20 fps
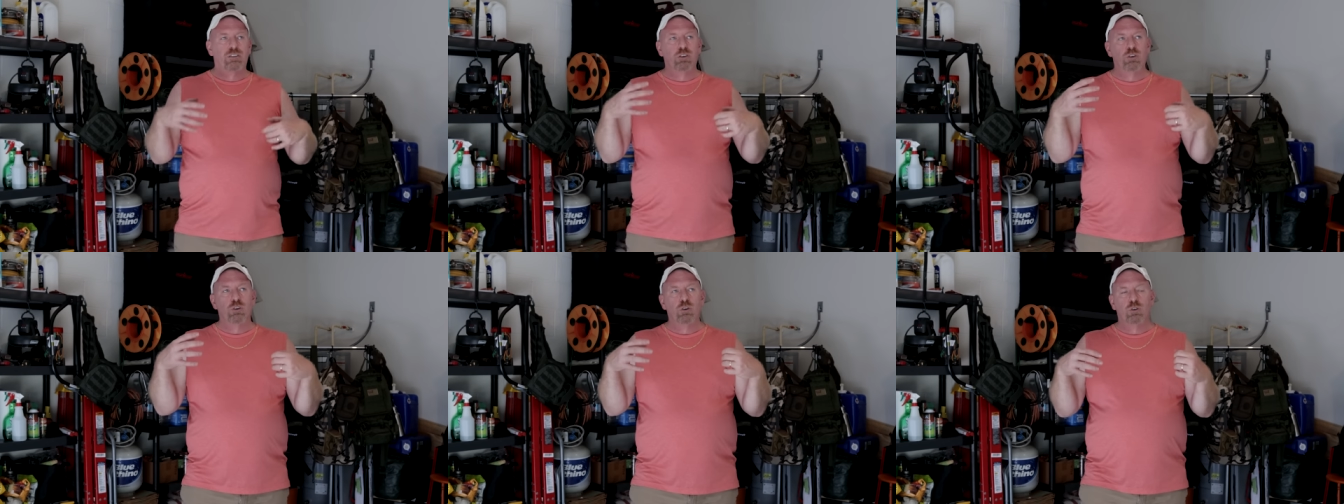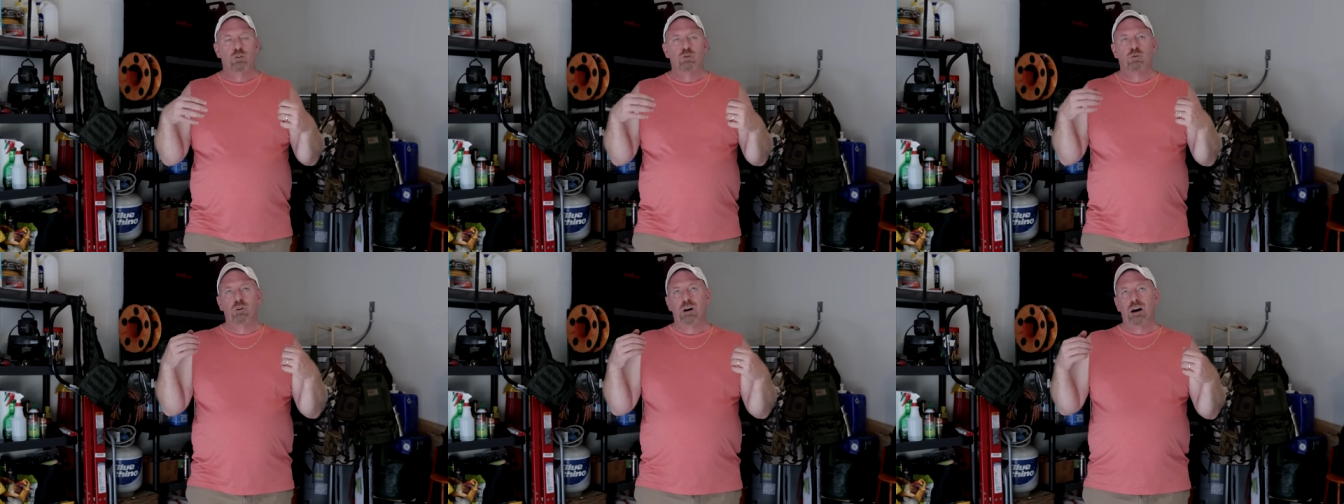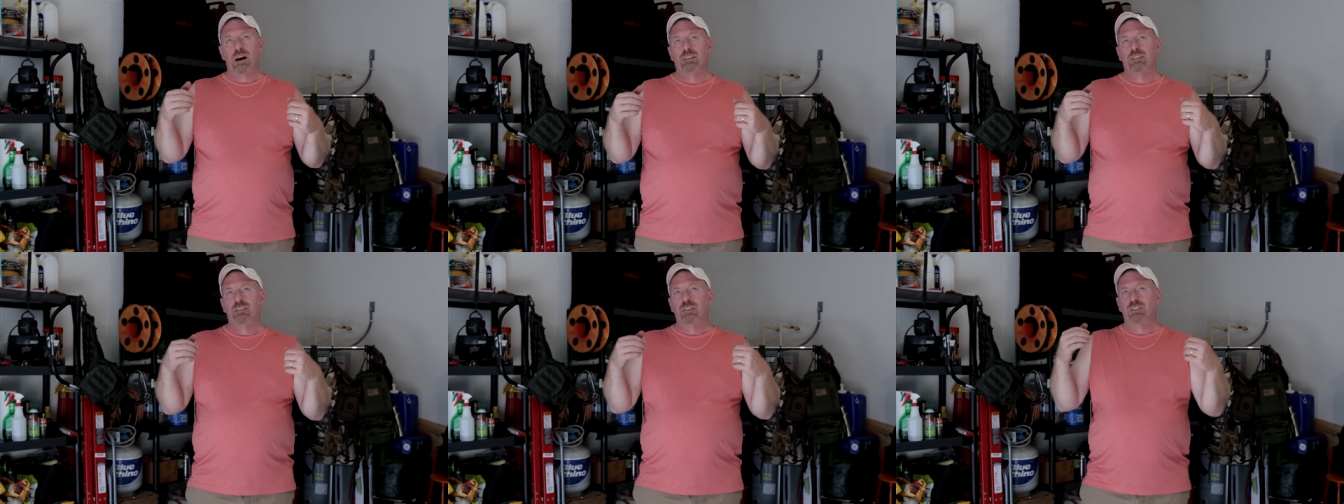So you're
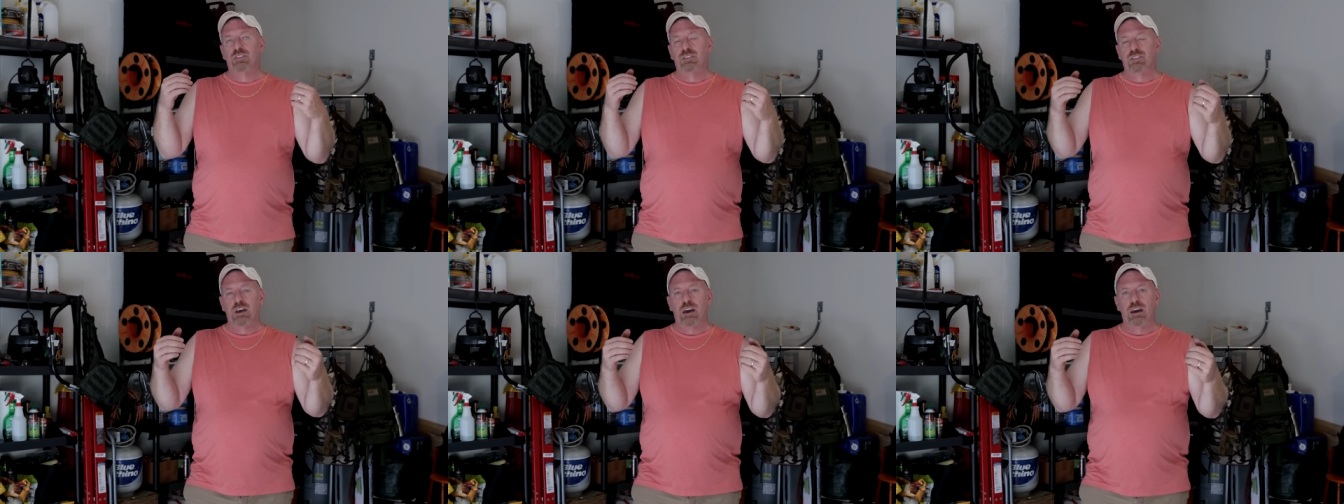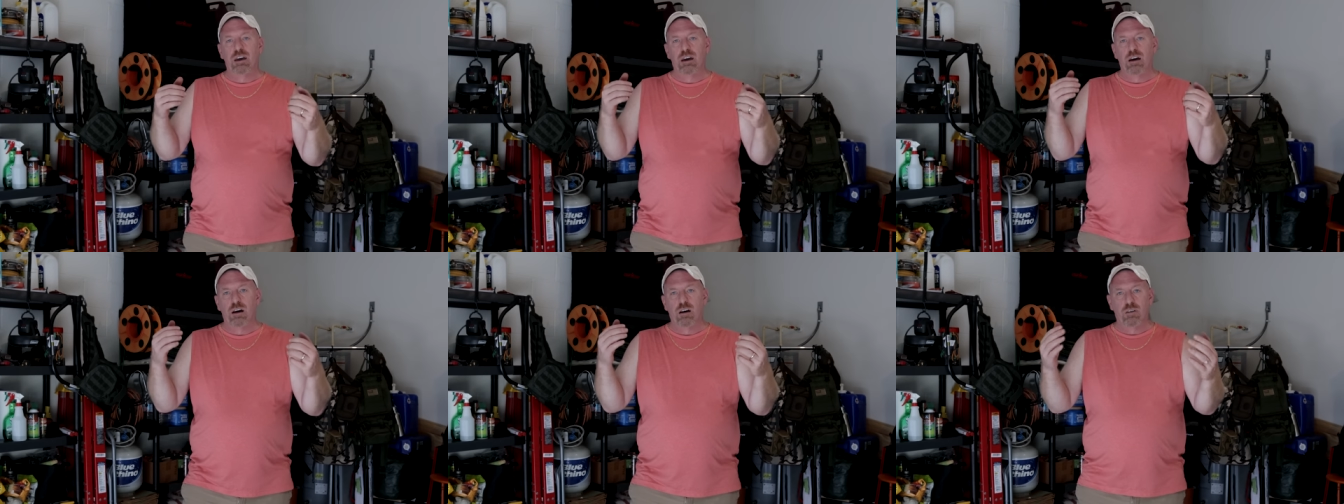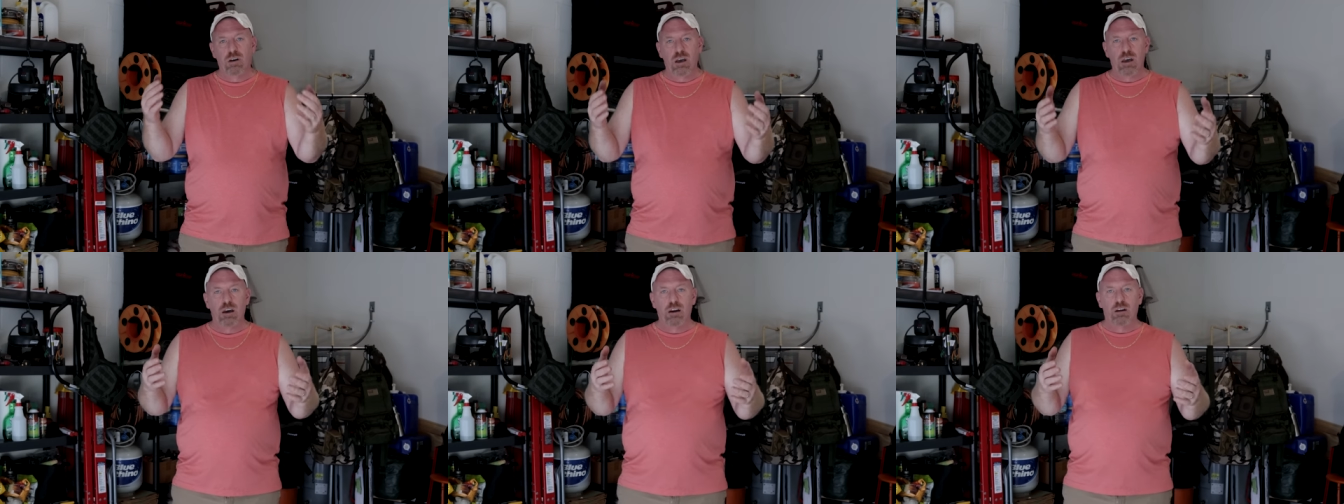trying to stay
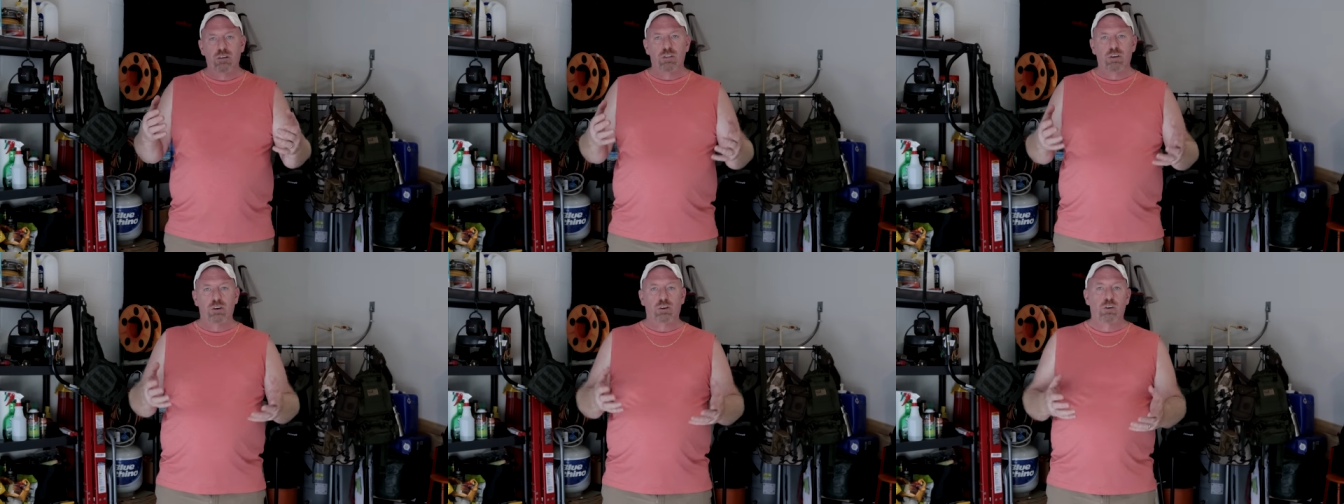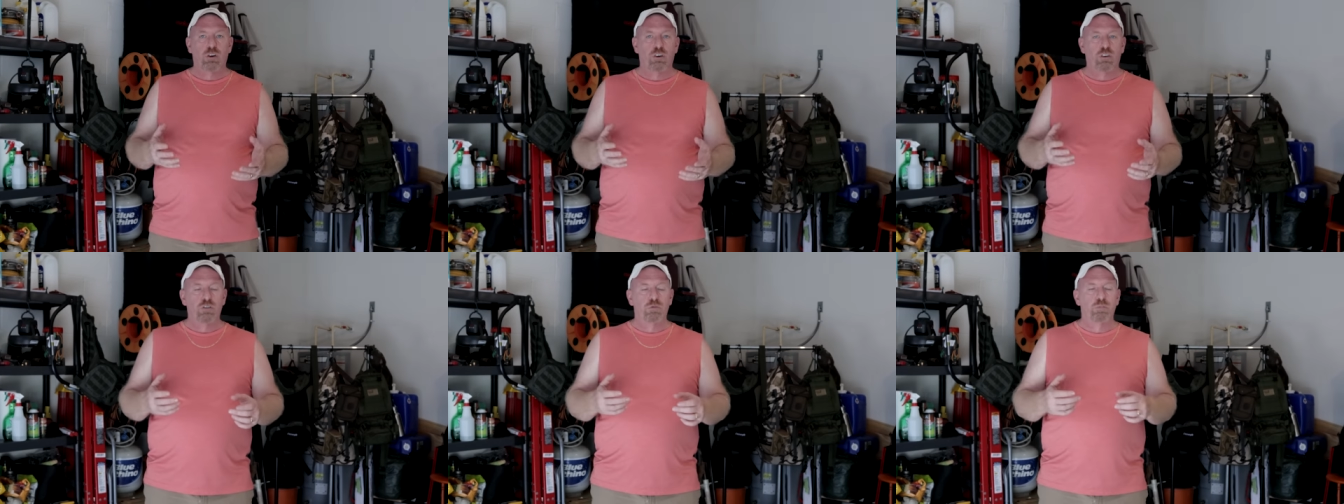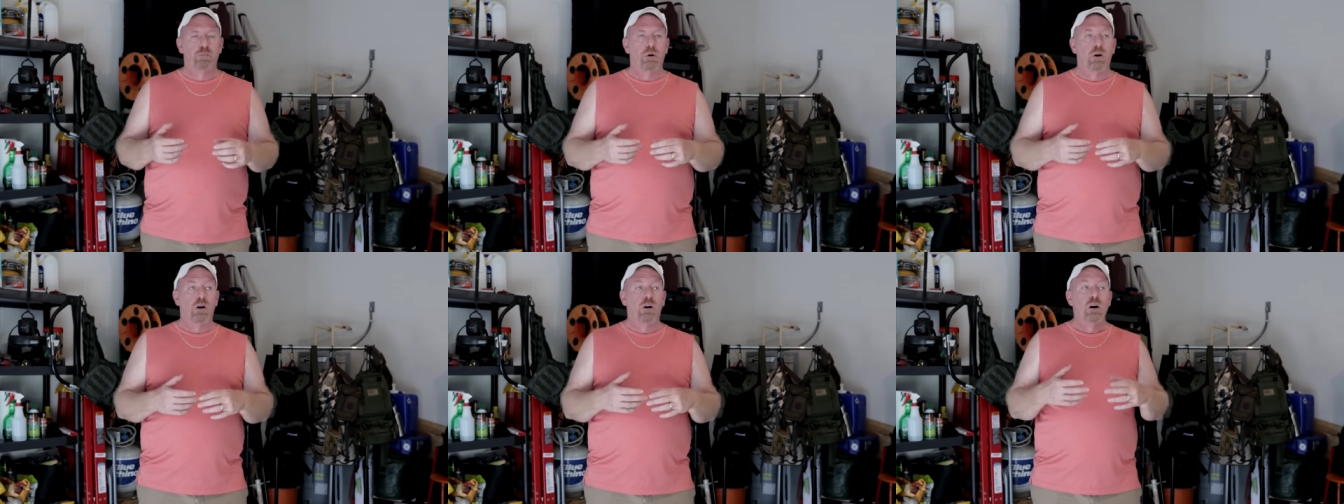ahead of the
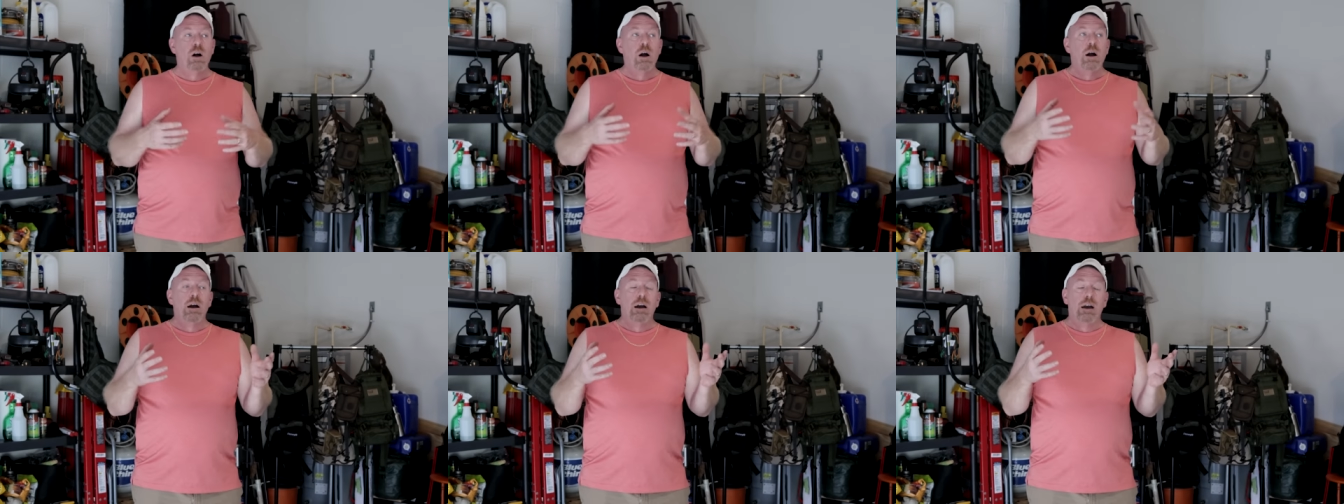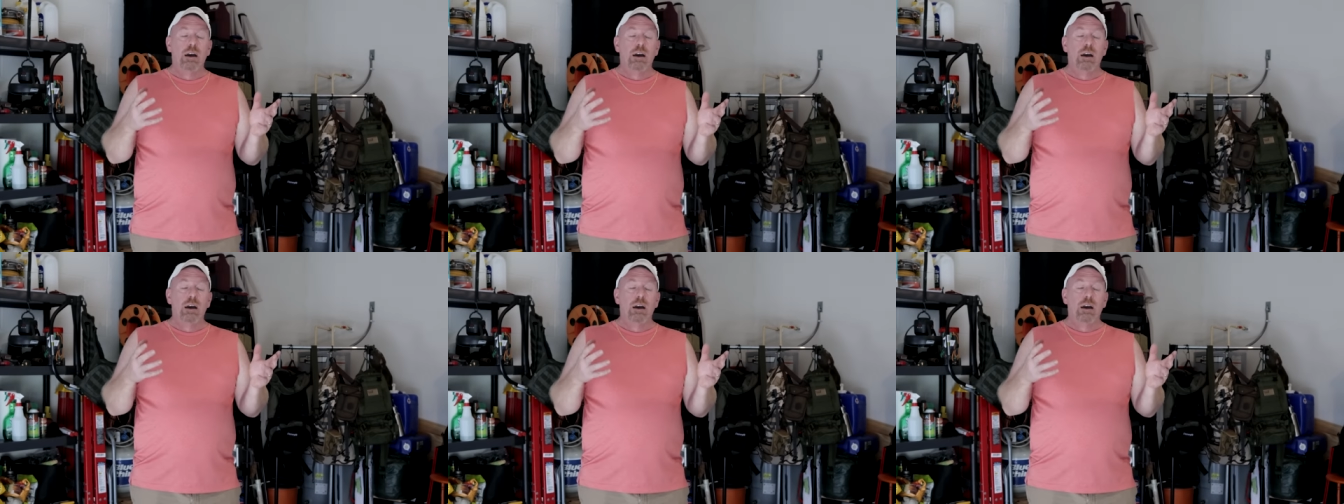curveball.